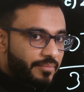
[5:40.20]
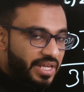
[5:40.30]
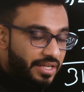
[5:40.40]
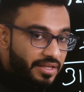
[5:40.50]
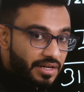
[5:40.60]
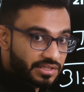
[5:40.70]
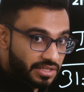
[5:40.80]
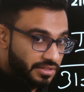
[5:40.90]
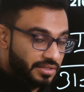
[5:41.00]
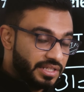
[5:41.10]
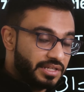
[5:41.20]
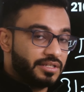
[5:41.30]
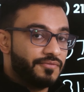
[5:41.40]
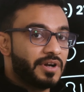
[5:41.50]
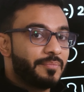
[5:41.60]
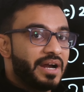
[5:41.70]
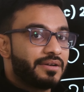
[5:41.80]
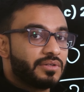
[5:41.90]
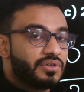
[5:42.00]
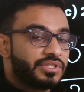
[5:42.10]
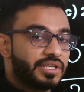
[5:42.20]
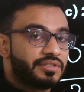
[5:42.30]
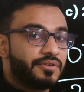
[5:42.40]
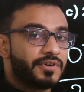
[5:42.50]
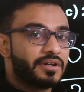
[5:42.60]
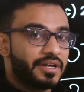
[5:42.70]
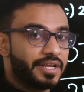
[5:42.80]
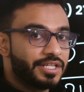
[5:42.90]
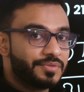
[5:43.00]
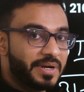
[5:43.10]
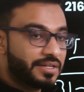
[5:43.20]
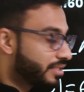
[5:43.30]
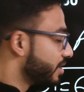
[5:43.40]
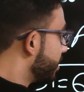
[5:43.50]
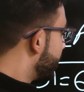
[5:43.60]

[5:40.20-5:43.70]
Meaning there are six different patterns or 6 different arrangements